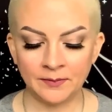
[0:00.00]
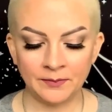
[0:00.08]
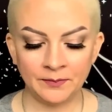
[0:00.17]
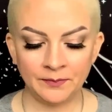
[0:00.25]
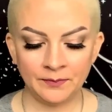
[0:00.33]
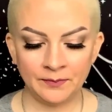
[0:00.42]

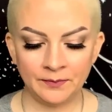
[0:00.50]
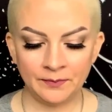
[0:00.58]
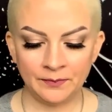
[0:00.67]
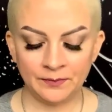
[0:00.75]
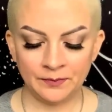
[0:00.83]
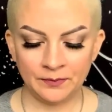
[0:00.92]

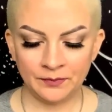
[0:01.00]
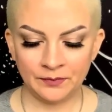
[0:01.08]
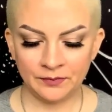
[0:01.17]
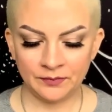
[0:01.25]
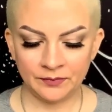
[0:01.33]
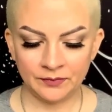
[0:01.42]

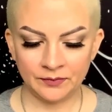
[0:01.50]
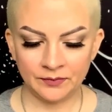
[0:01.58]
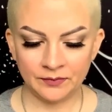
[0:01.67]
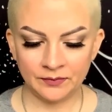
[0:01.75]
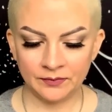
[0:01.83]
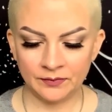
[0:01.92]

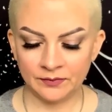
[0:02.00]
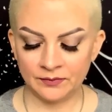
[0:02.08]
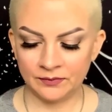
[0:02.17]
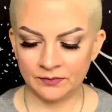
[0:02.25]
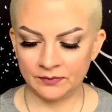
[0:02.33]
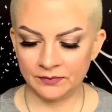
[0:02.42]

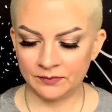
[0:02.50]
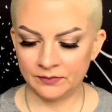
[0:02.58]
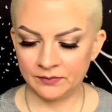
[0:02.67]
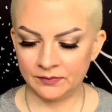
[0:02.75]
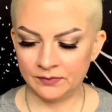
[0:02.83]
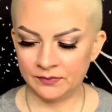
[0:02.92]

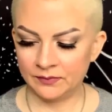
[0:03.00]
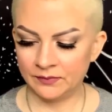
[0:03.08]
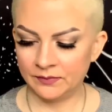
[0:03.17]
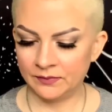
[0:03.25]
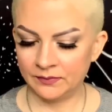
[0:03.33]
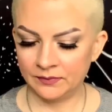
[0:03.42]

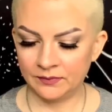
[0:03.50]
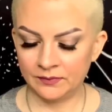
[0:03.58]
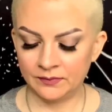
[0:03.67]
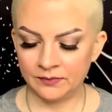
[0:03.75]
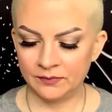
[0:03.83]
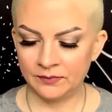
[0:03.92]

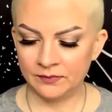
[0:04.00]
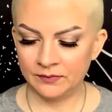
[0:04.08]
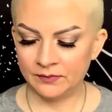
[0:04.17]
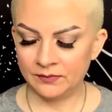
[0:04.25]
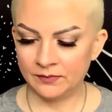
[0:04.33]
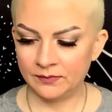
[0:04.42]

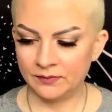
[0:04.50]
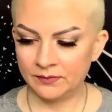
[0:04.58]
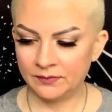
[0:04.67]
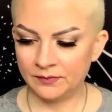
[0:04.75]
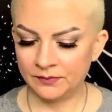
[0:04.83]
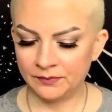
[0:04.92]

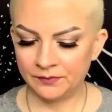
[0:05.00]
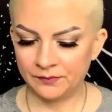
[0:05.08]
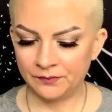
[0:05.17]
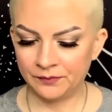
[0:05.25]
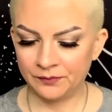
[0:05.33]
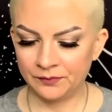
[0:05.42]

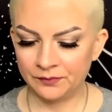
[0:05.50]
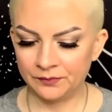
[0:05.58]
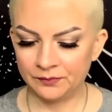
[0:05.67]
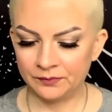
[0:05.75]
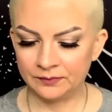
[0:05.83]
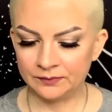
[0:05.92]

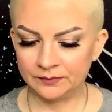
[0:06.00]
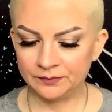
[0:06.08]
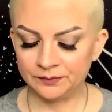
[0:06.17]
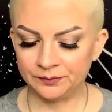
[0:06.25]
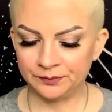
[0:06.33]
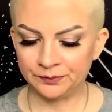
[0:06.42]

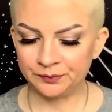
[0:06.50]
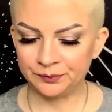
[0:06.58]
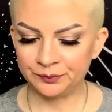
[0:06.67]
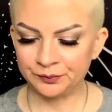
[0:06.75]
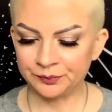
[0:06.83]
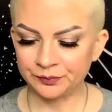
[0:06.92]

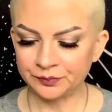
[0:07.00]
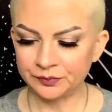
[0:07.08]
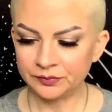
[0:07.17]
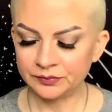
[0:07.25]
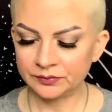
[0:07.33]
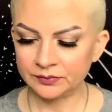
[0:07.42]

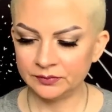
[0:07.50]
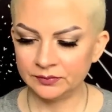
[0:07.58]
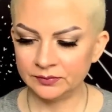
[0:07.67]
(no one is talking)